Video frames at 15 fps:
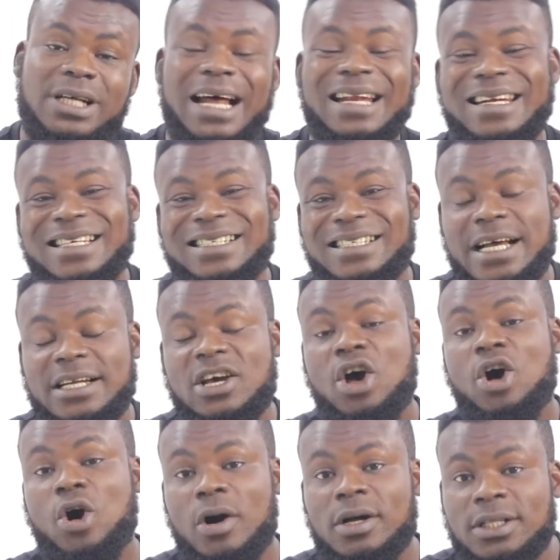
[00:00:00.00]
are listed
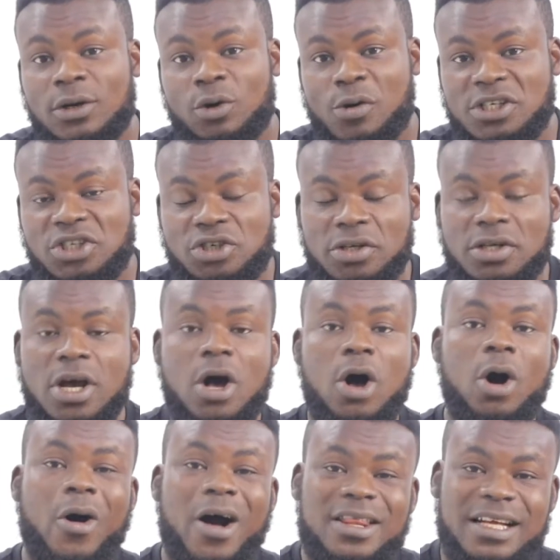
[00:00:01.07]
on the question.
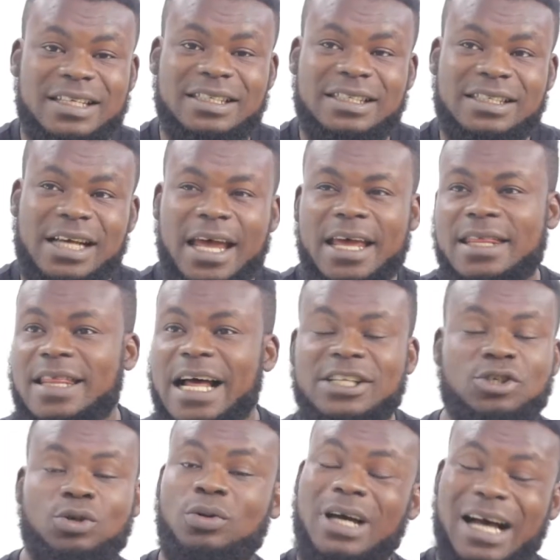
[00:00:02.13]
Others say
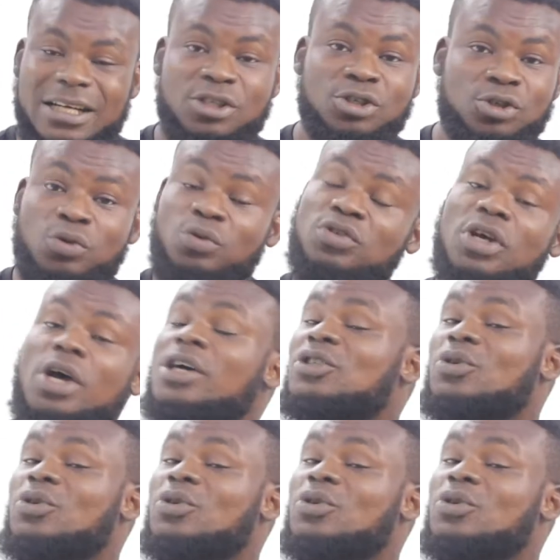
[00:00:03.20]
that you can choose